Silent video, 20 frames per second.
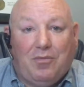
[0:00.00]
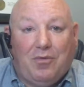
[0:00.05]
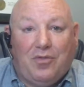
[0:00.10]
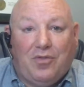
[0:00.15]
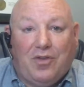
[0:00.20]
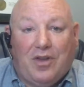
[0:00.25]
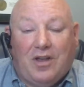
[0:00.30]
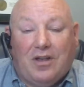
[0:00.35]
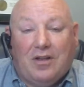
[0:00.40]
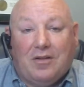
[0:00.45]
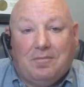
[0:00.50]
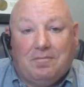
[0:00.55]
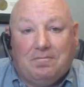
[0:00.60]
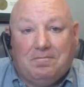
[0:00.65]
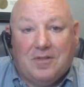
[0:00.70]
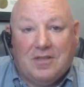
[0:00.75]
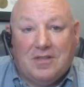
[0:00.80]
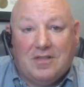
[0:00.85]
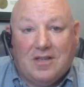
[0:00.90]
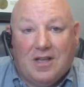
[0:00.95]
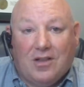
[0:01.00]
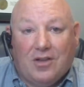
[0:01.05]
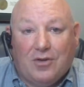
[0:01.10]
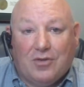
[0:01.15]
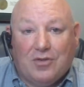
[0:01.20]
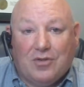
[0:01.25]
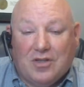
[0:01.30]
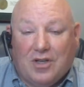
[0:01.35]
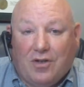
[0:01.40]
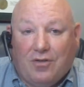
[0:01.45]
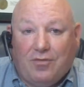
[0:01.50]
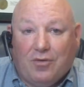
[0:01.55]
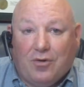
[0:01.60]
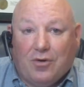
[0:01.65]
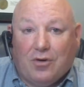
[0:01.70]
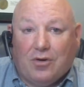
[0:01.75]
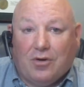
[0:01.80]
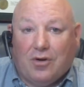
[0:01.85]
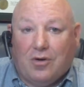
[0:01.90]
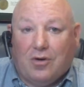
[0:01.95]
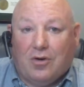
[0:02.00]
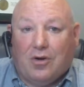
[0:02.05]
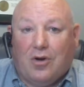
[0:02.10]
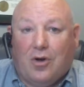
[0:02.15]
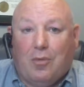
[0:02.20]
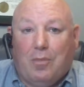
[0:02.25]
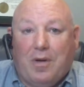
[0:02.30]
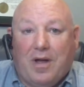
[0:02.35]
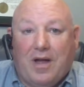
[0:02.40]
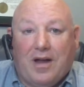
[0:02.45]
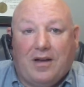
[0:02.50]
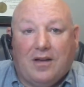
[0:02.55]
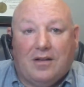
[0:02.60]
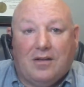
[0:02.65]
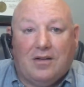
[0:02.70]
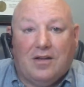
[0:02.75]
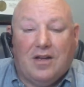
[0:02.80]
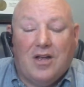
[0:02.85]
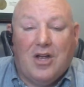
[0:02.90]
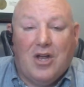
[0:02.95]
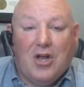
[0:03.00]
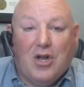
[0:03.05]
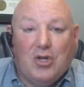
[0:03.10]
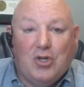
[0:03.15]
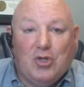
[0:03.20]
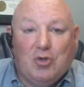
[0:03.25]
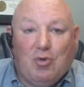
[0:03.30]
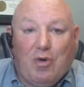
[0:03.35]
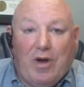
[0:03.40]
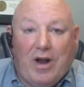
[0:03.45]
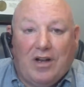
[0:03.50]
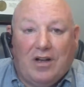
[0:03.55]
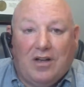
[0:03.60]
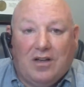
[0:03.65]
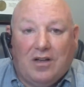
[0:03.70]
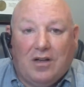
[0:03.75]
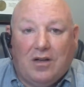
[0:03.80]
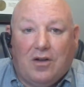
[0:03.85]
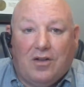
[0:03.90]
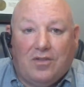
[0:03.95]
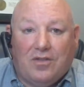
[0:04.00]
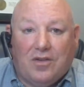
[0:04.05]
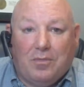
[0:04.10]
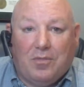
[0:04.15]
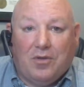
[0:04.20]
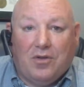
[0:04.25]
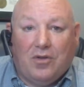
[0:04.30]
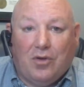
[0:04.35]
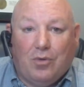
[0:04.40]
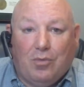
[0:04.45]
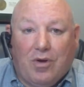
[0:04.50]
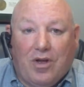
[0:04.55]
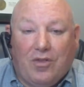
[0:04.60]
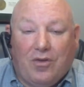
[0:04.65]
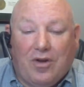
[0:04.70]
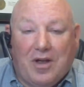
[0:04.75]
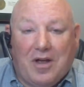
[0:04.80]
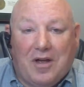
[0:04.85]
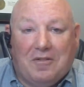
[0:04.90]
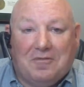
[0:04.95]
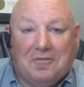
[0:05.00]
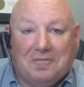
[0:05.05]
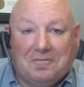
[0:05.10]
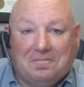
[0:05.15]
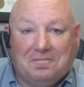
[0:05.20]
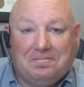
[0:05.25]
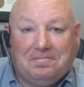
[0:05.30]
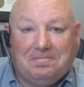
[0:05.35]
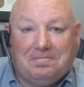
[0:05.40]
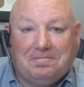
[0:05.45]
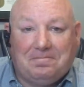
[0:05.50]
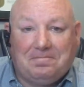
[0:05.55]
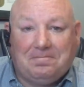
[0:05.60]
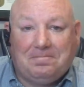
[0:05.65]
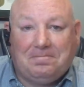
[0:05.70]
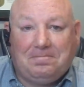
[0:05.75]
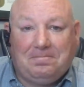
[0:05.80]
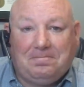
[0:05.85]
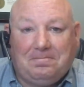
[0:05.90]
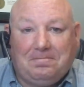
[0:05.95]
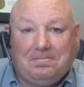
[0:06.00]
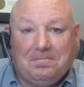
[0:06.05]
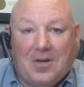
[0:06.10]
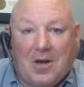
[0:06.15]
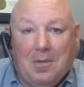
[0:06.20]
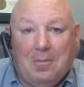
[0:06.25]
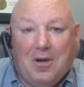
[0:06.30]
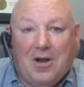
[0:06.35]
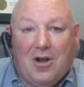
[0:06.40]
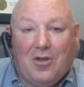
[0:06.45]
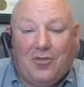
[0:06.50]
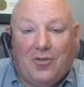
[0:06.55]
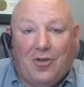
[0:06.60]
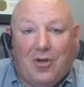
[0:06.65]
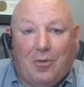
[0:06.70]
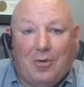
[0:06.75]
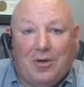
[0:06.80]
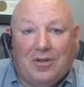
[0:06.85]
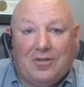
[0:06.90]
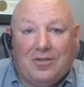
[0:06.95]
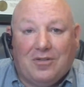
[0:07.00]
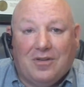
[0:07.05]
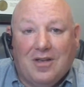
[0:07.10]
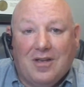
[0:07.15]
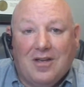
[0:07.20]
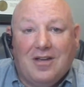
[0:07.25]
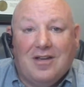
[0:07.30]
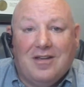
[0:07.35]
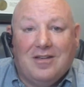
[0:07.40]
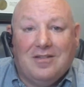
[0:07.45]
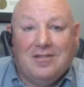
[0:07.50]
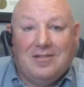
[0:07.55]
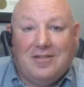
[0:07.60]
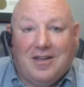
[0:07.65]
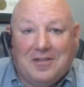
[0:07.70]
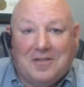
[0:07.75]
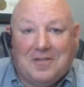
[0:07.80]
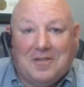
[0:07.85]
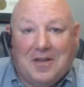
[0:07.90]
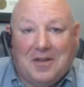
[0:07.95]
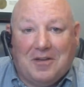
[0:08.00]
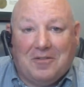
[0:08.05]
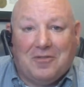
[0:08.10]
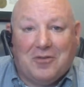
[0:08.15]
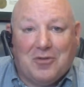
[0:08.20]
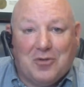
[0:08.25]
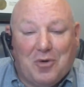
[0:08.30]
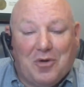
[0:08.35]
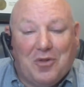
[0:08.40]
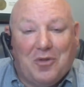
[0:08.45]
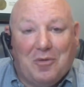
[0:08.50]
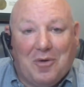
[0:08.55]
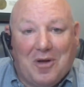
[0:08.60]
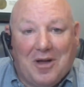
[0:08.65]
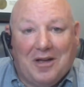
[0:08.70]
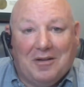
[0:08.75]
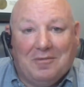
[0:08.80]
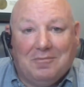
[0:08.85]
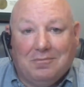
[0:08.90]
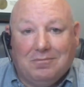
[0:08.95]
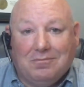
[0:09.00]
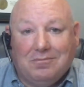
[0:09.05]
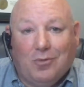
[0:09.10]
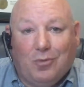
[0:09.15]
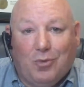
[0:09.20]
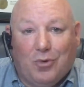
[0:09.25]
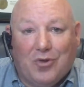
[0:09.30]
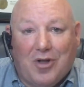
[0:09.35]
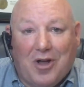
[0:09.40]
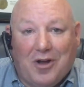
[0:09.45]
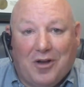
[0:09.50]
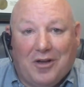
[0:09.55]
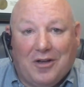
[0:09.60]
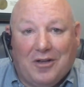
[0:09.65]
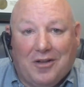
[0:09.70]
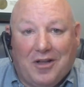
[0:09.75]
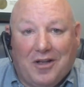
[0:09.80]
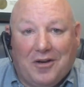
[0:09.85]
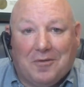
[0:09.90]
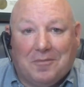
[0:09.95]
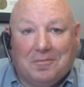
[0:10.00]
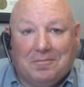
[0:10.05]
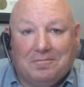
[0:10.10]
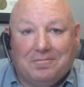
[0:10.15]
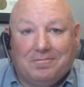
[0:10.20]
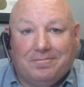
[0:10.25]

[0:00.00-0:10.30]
up for sale and sell it yourself or go back and trade it in on something you'd rather have. But as always, stay safe, enjoy the ride, and we'll talk again later.